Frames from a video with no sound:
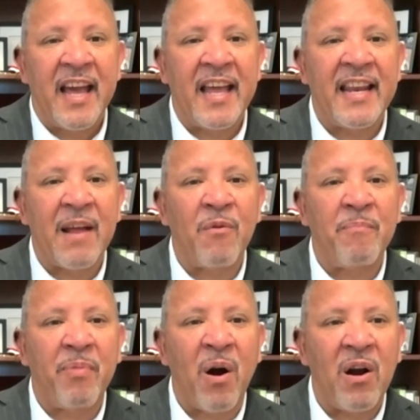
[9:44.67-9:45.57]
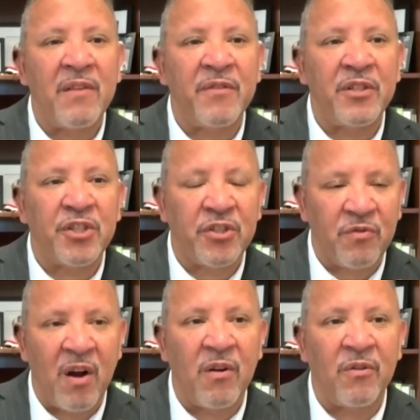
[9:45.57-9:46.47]
and that were part of the
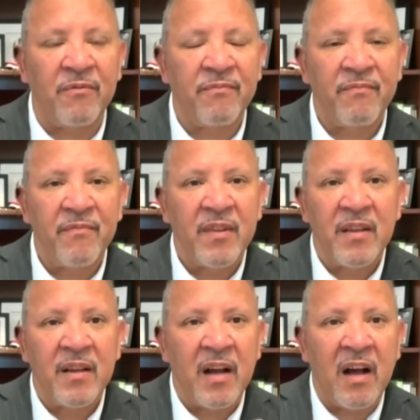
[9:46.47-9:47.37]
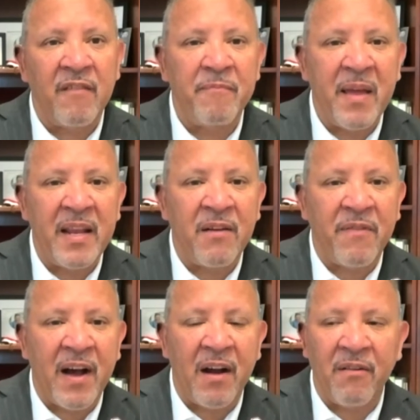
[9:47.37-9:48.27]
struggle of many
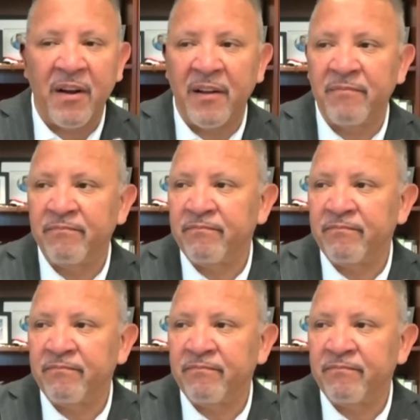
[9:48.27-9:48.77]
of our uh,